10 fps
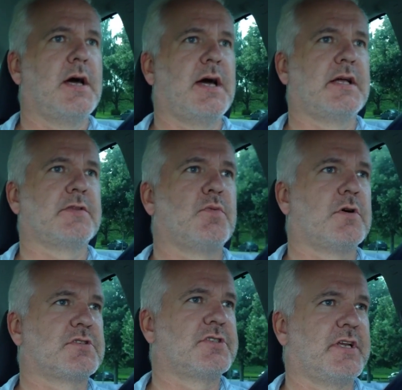hand
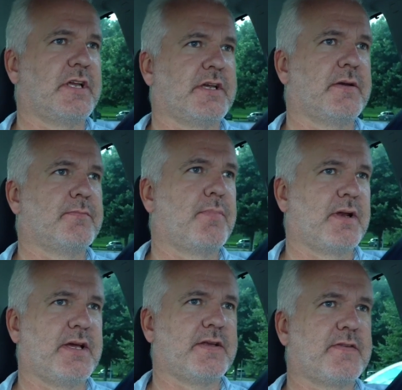washing
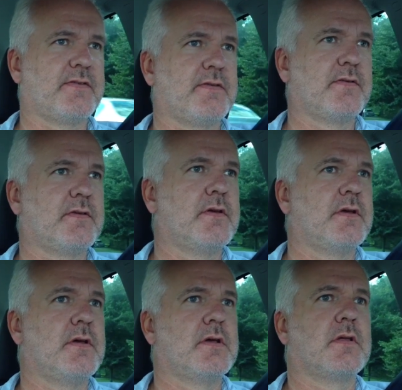place
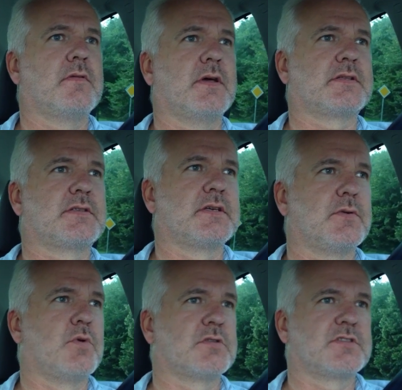that
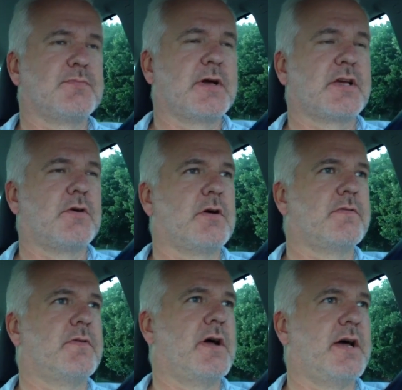uh, washes my car
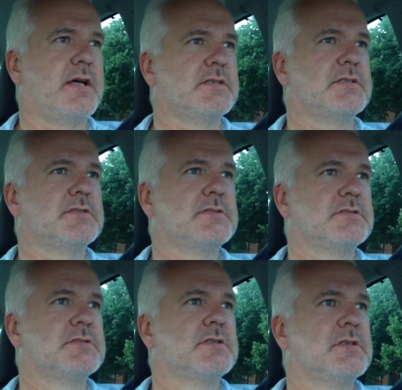for hand,
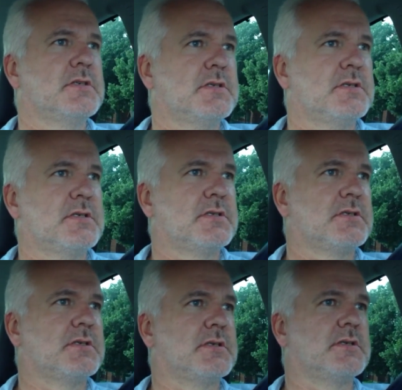
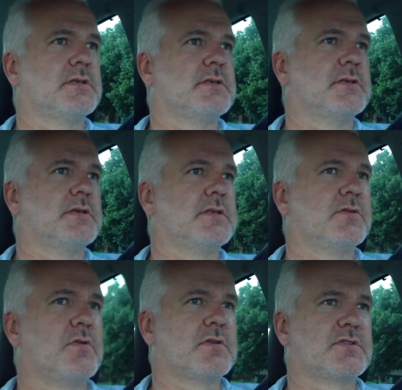uh,
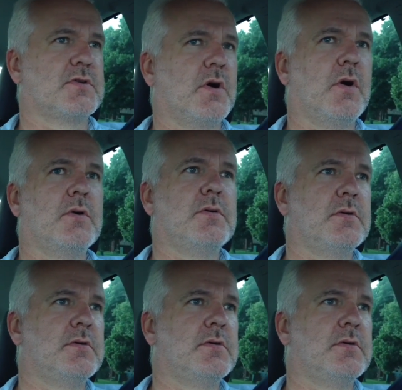and also